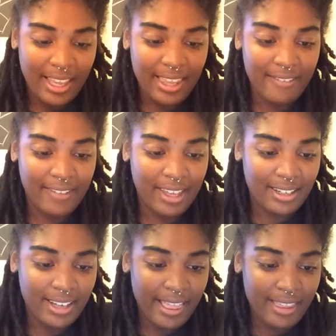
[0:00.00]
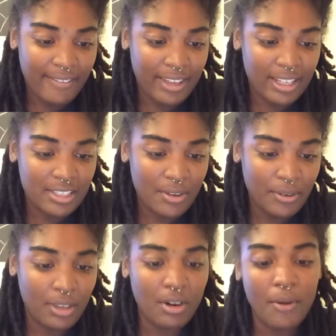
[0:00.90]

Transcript: I love it. I love it. So cute.